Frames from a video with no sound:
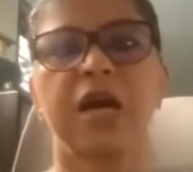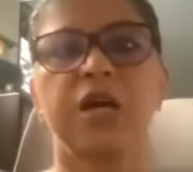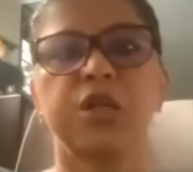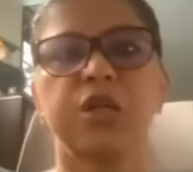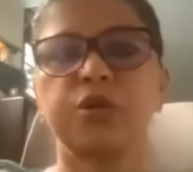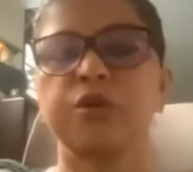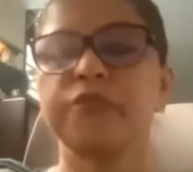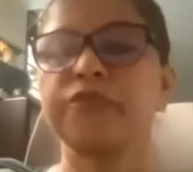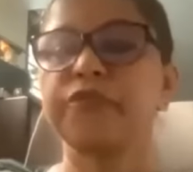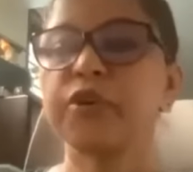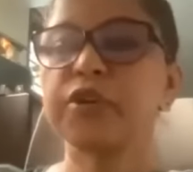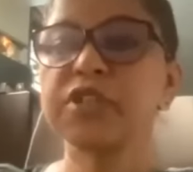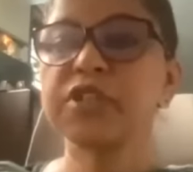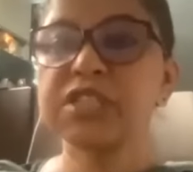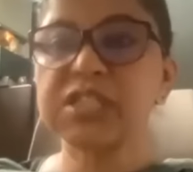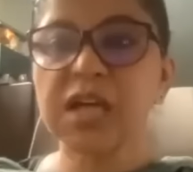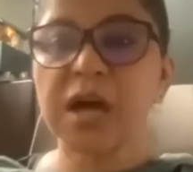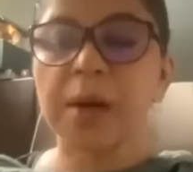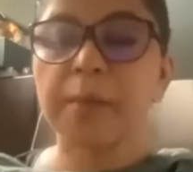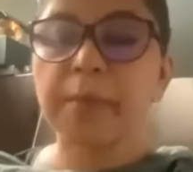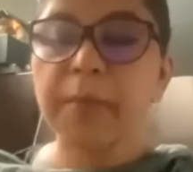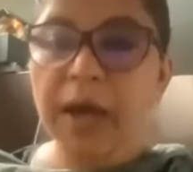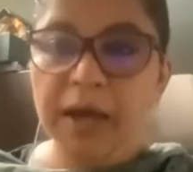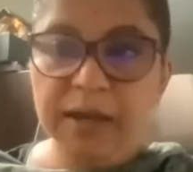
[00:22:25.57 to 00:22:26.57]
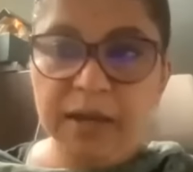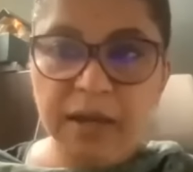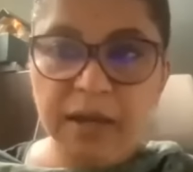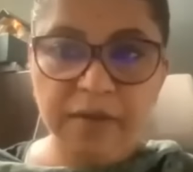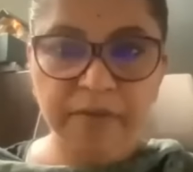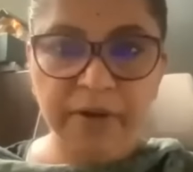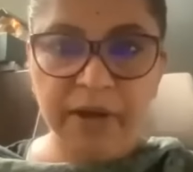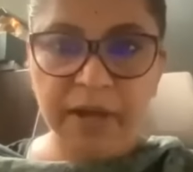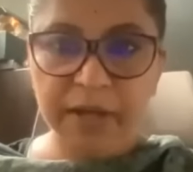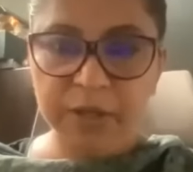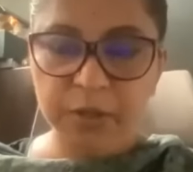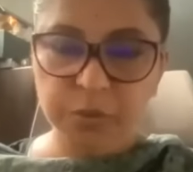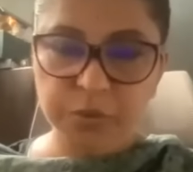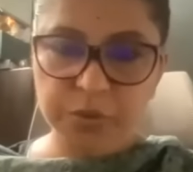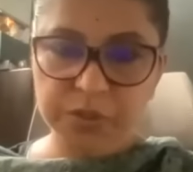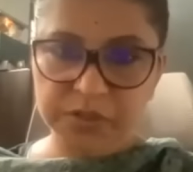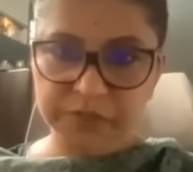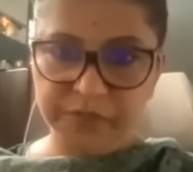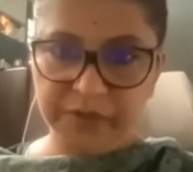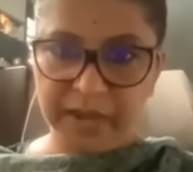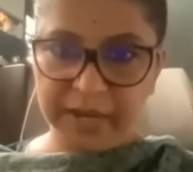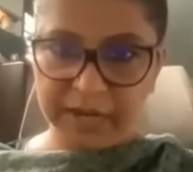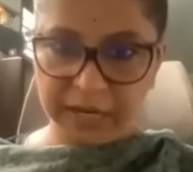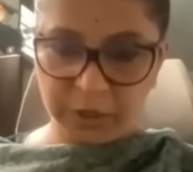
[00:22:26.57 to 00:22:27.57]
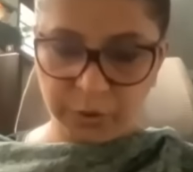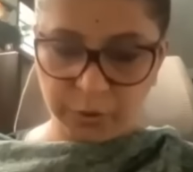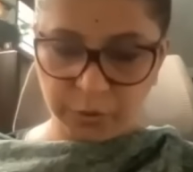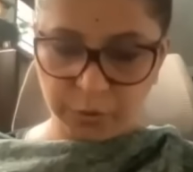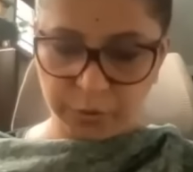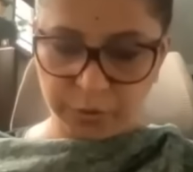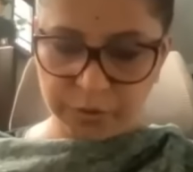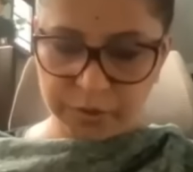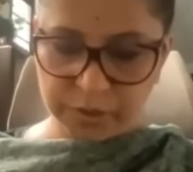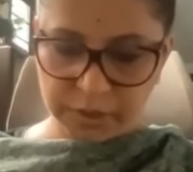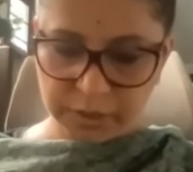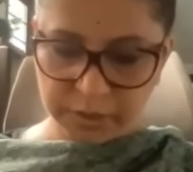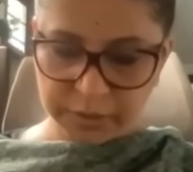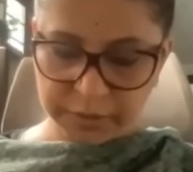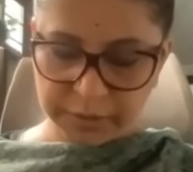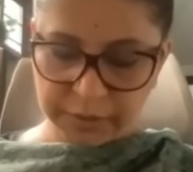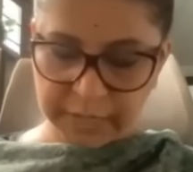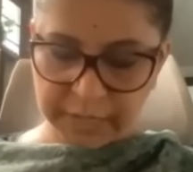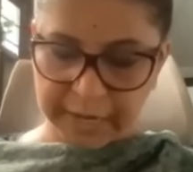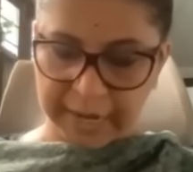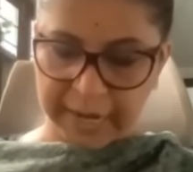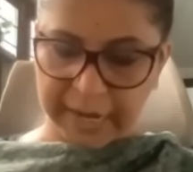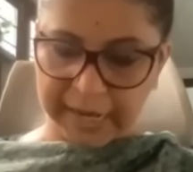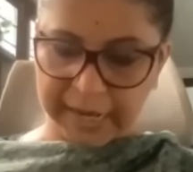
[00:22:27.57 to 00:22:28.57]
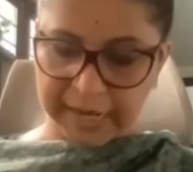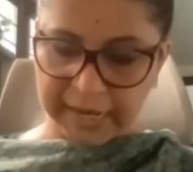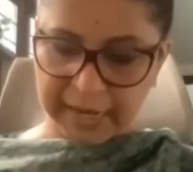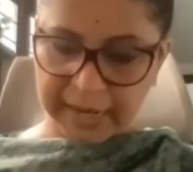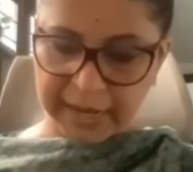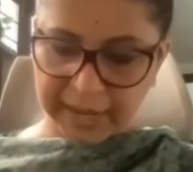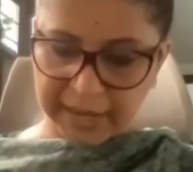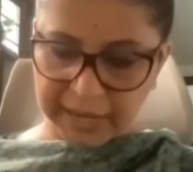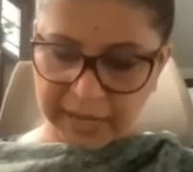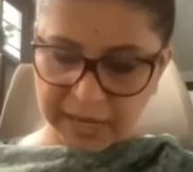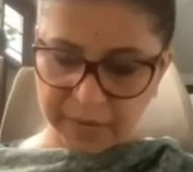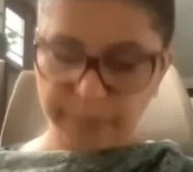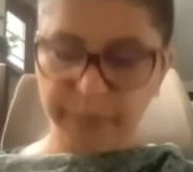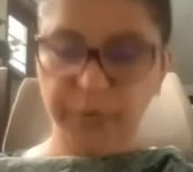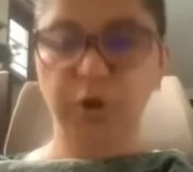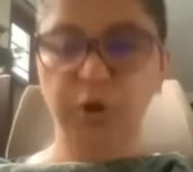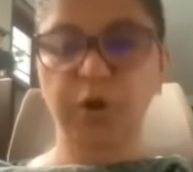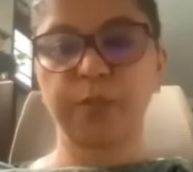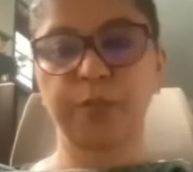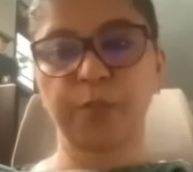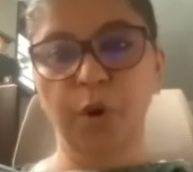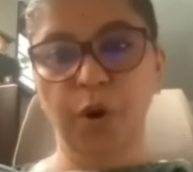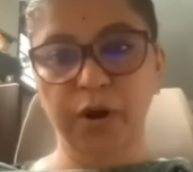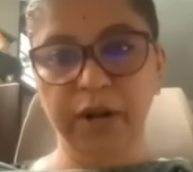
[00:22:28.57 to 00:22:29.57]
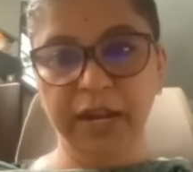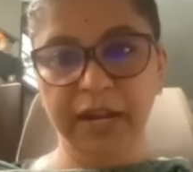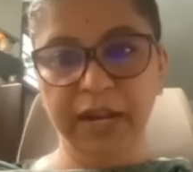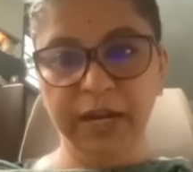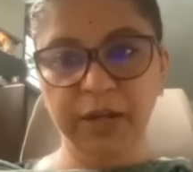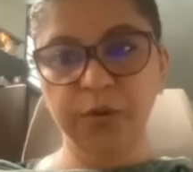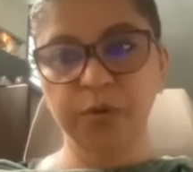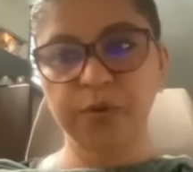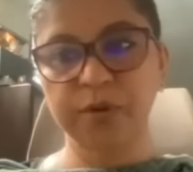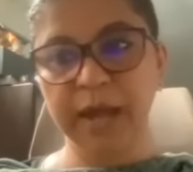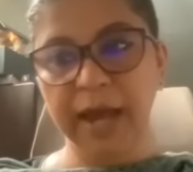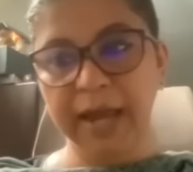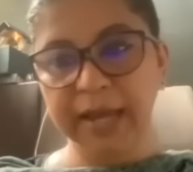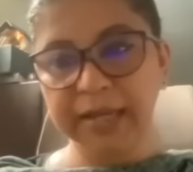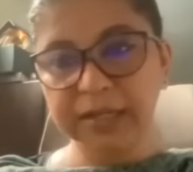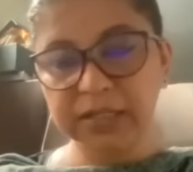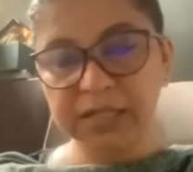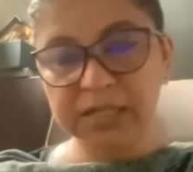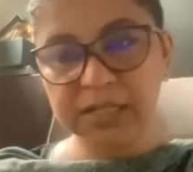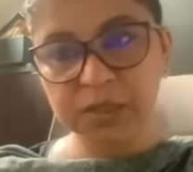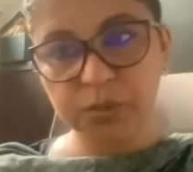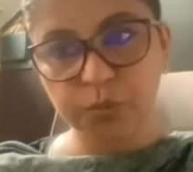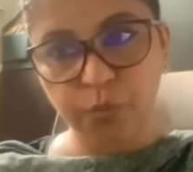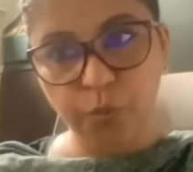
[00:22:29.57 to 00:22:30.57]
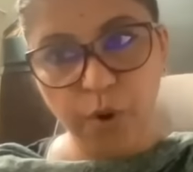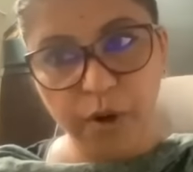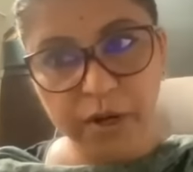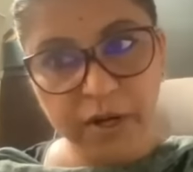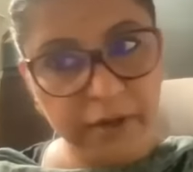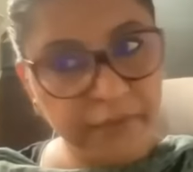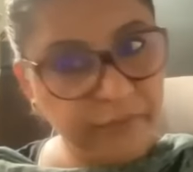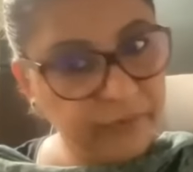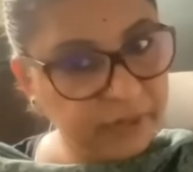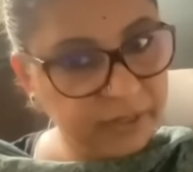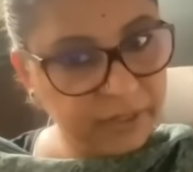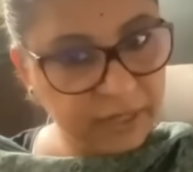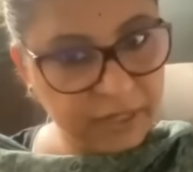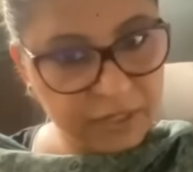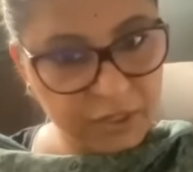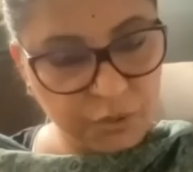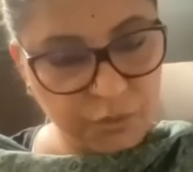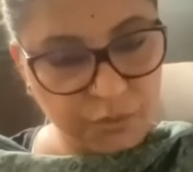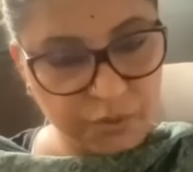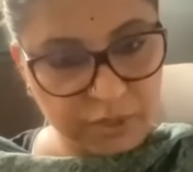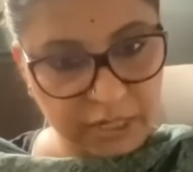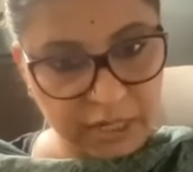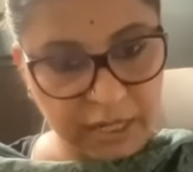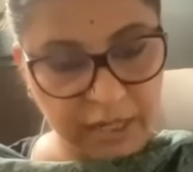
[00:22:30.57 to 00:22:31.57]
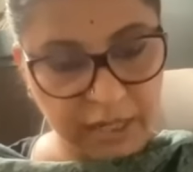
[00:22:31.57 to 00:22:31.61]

So if your samana vayu is very good, it will help your body to digest whatever that you